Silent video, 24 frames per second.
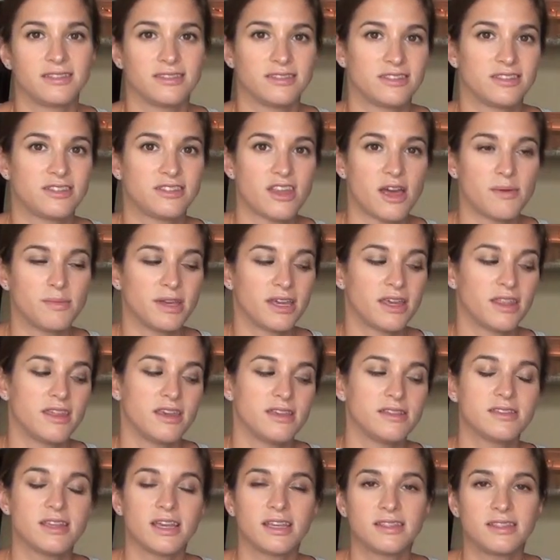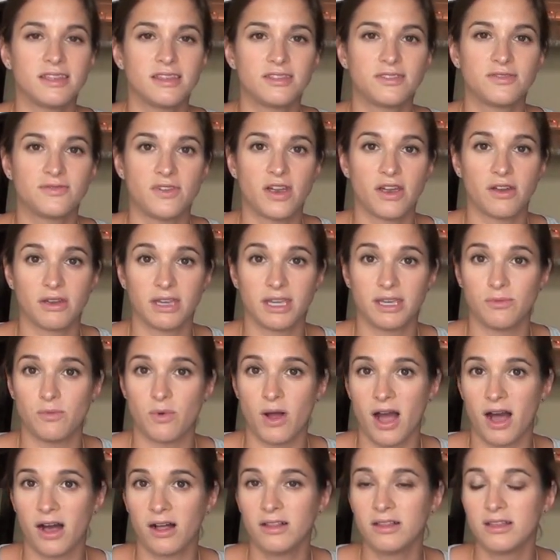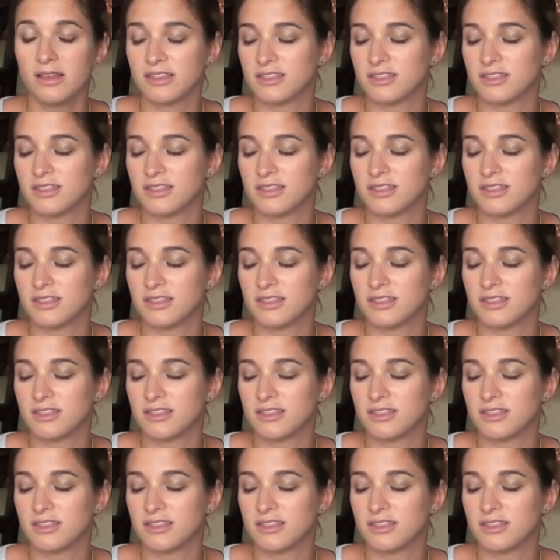stomach things like this very well,